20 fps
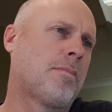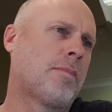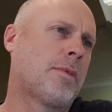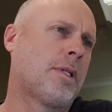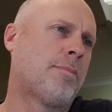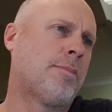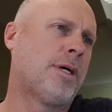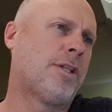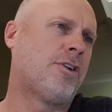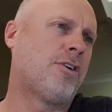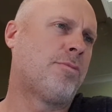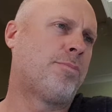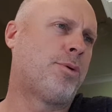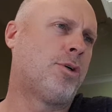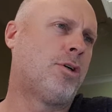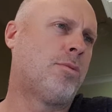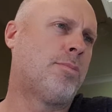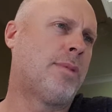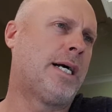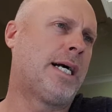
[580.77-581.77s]
mother of
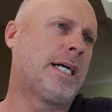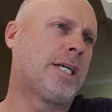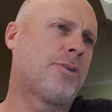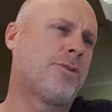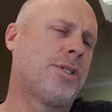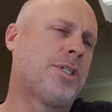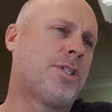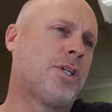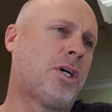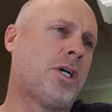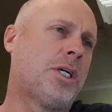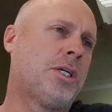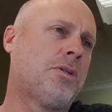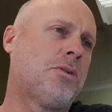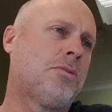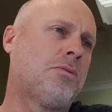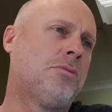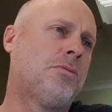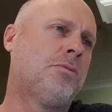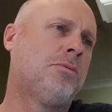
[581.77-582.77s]
pearl marquetry
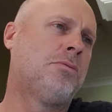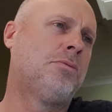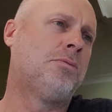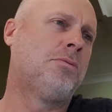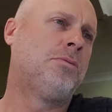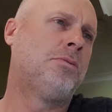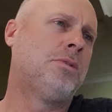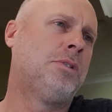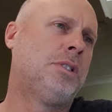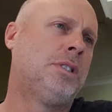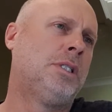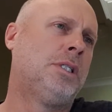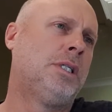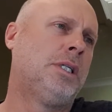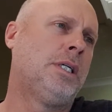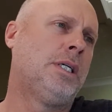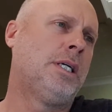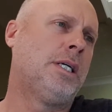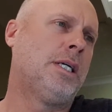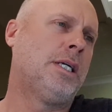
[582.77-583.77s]
dial,
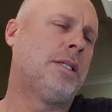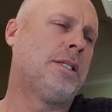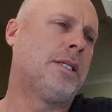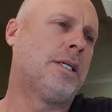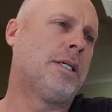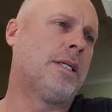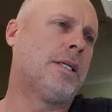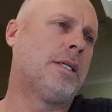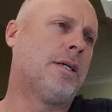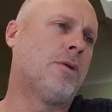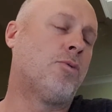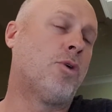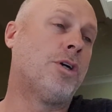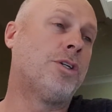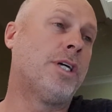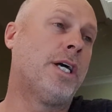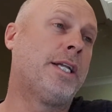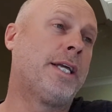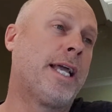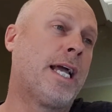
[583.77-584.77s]
and then a
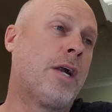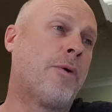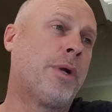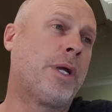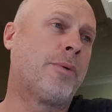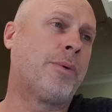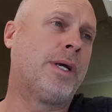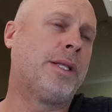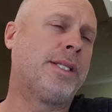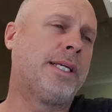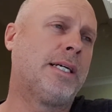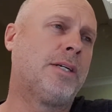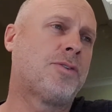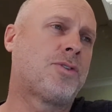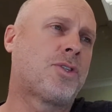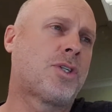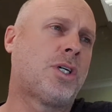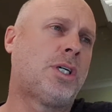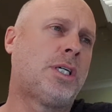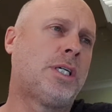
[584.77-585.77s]
rotating hour ring around the
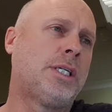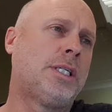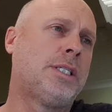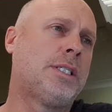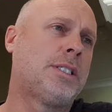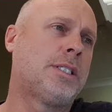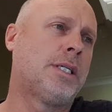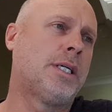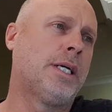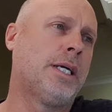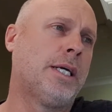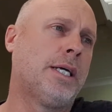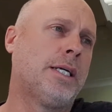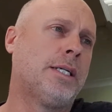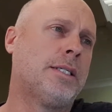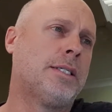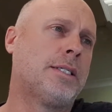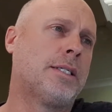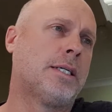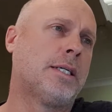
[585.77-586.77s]
outside,
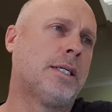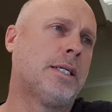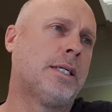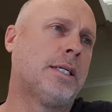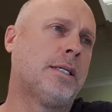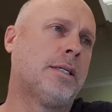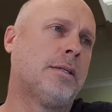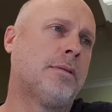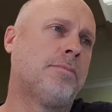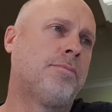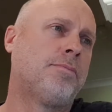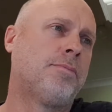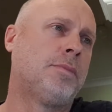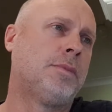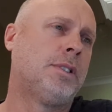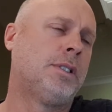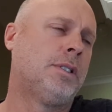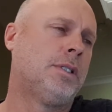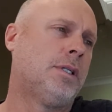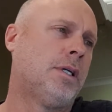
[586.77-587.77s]
and a
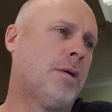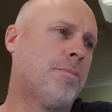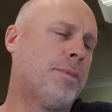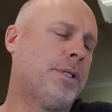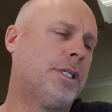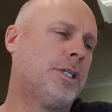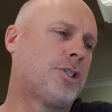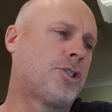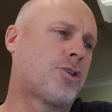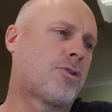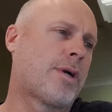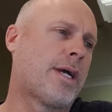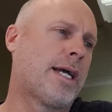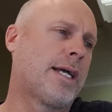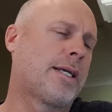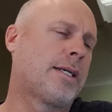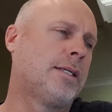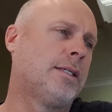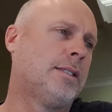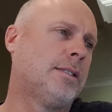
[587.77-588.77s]
minute
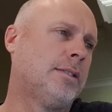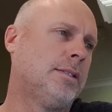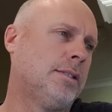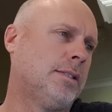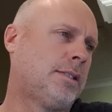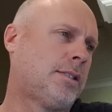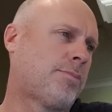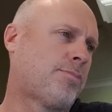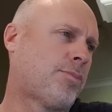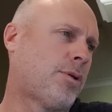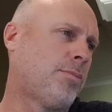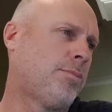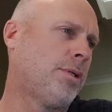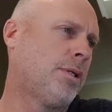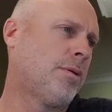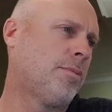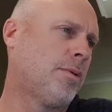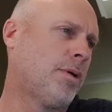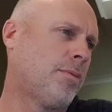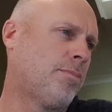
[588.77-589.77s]
track. It's probably
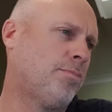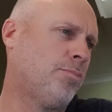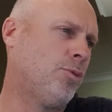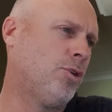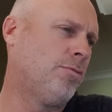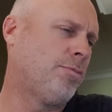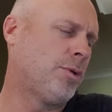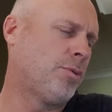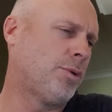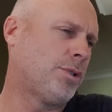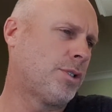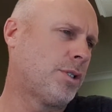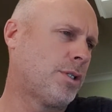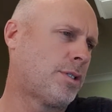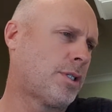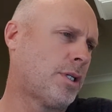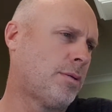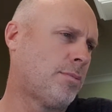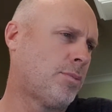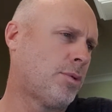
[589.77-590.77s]
a movement which is
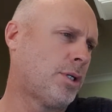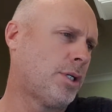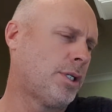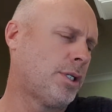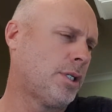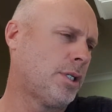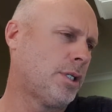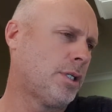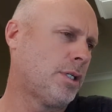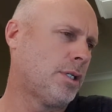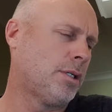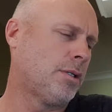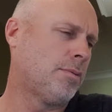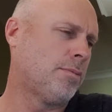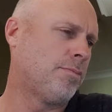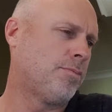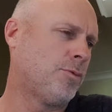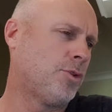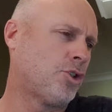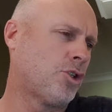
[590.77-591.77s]
done by
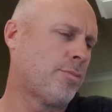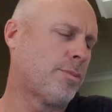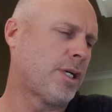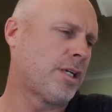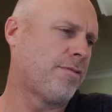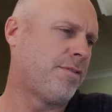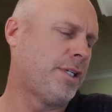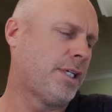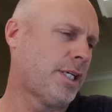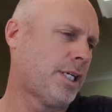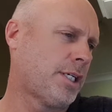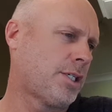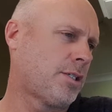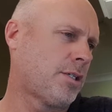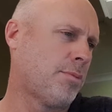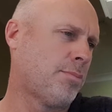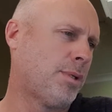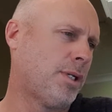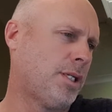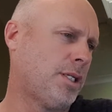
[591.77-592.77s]
Jean-Marc Viderecht,
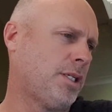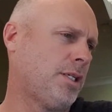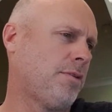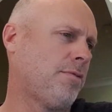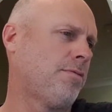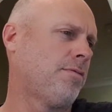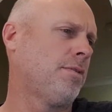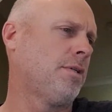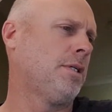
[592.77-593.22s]
I believe,